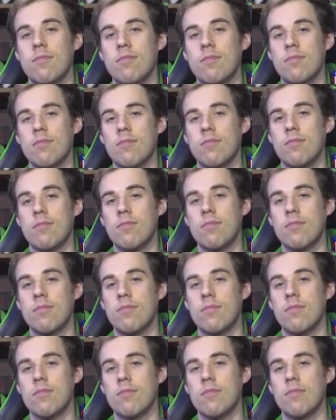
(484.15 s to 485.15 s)

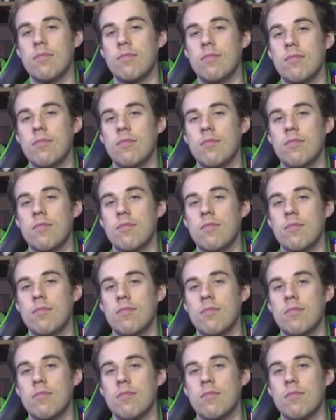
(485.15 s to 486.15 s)

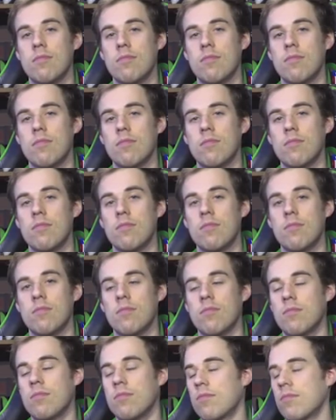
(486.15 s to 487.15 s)

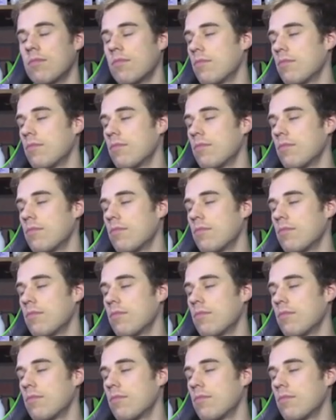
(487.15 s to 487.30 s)
(not speaking)